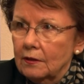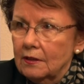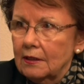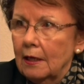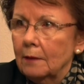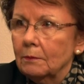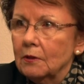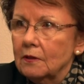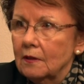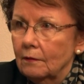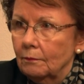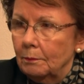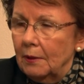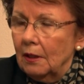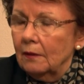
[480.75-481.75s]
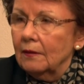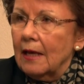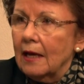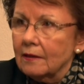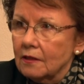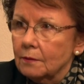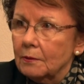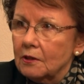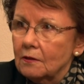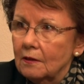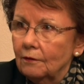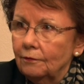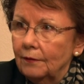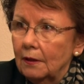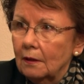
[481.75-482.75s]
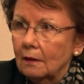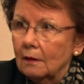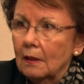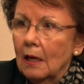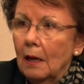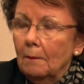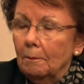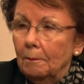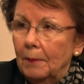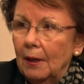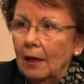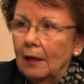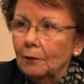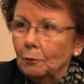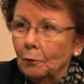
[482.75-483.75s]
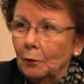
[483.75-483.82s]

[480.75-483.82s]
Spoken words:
statements have been that specific, but